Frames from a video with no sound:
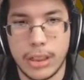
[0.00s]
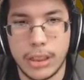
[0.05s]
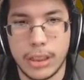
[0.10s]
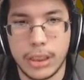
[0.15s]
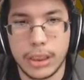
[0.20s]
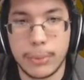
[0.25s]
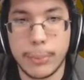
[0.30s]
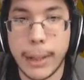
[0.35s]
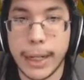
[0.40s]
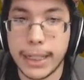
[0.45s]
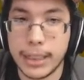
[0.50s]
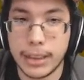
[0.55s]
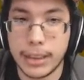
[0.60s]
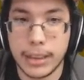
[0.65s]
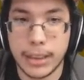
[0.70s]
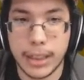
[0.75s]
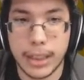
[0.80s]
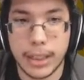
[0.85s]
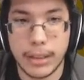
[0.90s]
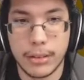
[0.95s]
Spite.
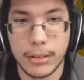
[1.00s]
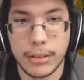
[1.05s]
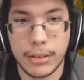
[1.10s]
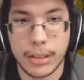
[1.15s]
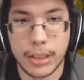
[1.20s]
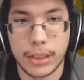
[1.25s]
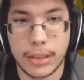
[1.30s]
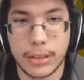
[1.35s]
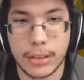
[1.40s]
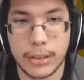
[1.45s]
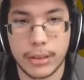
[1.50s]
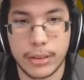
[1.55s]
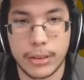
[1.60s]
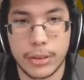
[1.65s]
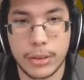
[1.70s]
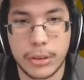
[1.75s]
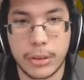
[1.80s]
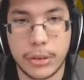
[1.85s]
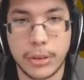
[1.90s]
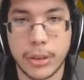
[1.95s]
Hello. Okay, so you
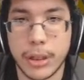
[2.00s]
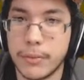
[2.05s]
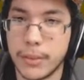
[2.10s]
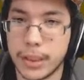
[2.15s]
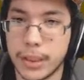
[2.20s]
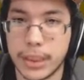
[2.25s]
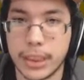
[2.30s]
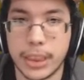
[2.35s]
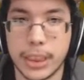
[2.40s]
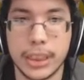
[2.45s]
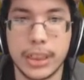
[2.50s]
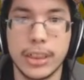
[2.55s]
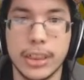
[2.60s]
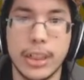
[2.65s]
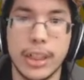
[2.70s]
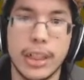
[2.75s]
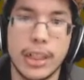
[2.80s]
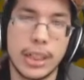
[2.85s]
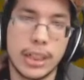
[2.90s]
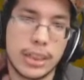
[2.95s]
have nothing good.
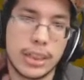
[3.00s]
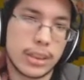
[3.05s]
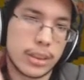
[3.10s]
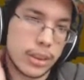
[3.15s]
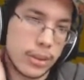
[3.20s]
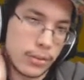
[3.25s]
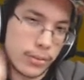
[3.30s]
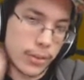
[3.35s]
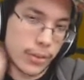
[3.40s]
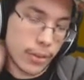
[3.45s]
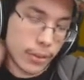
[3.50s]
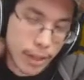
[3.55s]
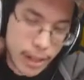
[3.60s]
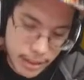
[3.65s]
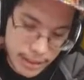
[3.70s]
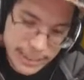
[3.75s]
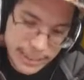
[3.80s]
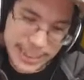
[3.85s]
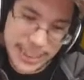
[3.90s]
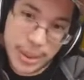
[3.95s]
Let's go for Growl.
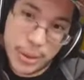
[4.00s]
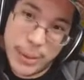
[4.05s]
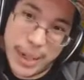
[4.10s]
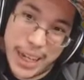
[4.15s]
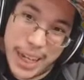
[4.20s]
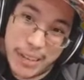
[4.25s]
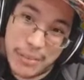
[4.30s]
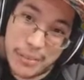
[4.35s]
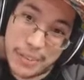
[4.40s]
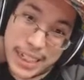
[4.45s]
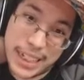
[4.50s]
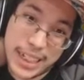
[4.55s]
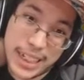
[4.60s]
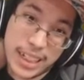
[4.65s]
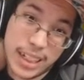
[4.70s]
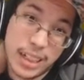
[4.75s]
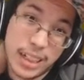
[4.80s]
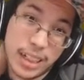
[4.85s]
I think you might have Lick.